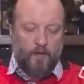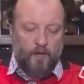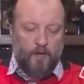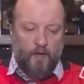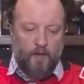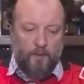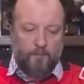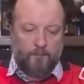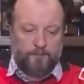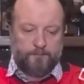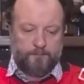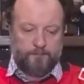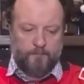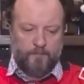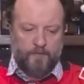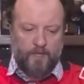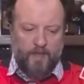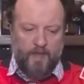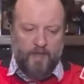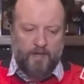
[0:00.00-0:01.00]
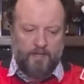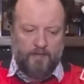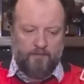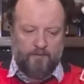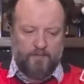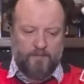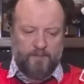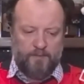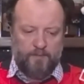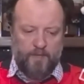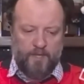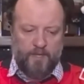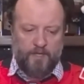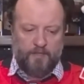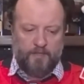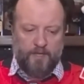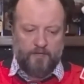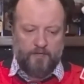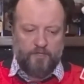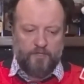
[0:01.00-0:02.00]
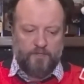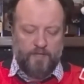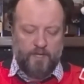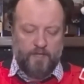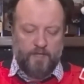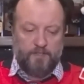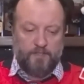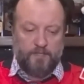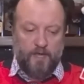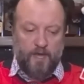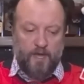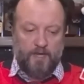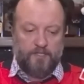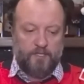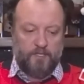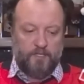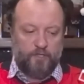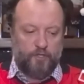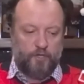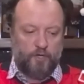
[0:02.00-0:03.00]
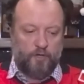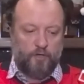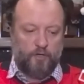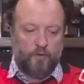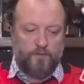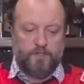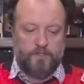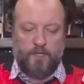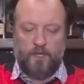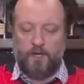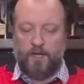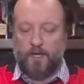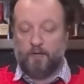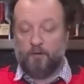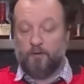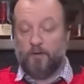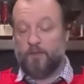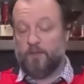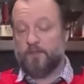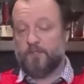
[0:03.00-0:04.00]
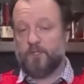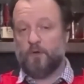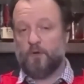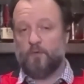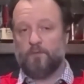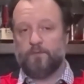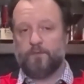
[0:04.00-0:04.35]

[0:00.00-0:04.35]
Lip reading: and even some like nice icing sugar notes. And I agree, the stone